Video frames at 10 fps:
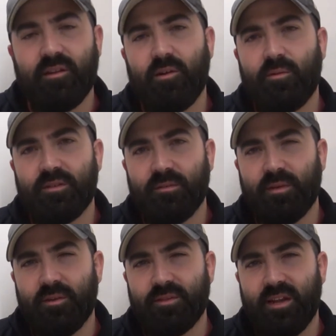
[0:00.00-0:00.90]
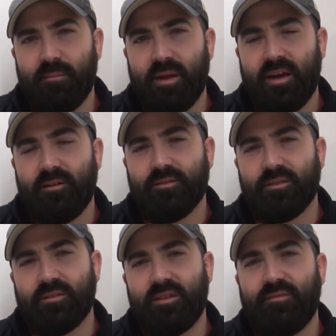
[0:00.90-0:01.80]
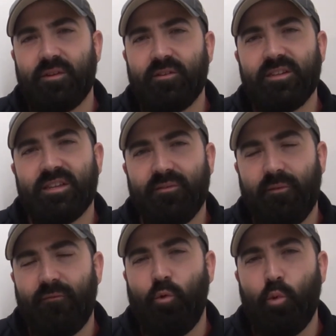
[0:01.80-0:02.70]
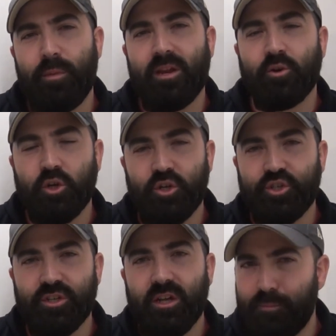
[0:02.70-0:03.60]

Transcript: You know, when something goes out of bounds, the defender needs to give a 4-meter cushion.